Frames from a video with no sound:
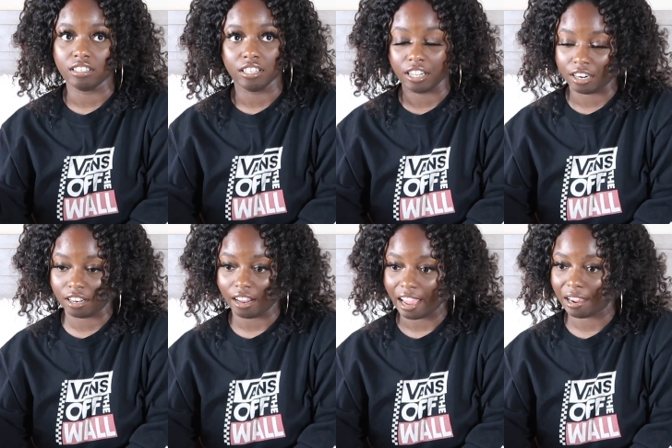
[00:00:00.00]

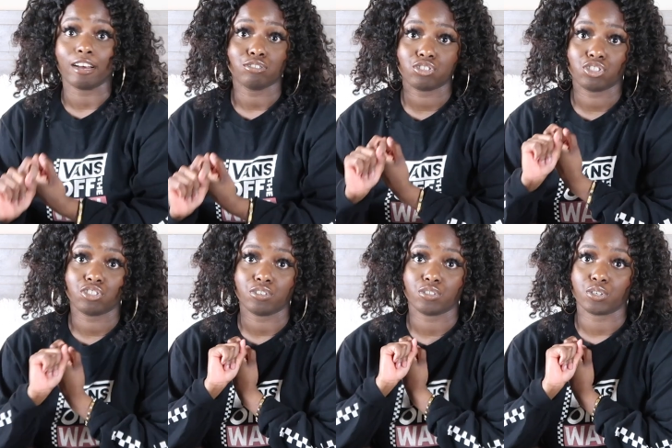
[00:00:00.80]
didn't like. Count
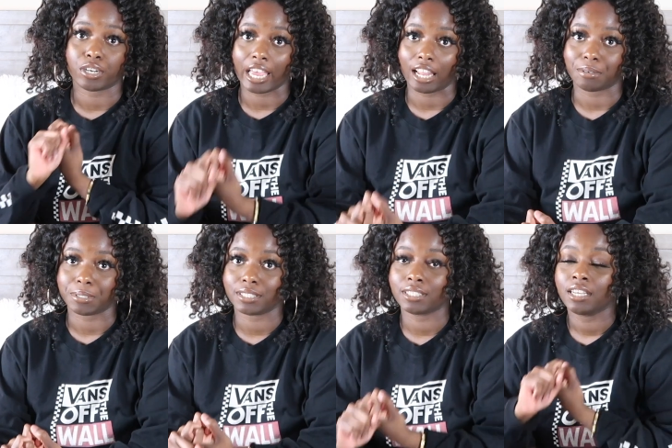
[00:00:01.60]
your
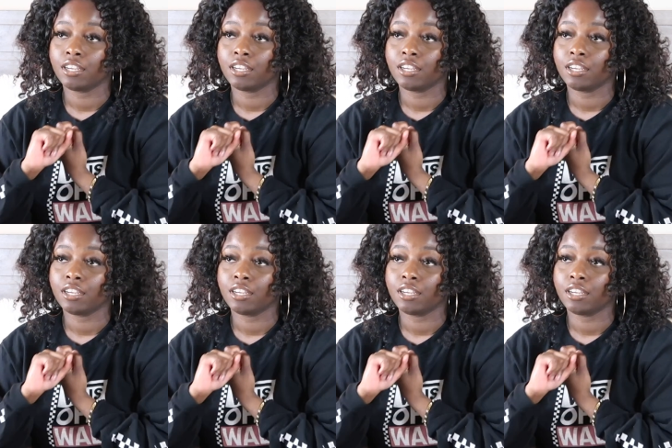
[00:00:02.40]
calories.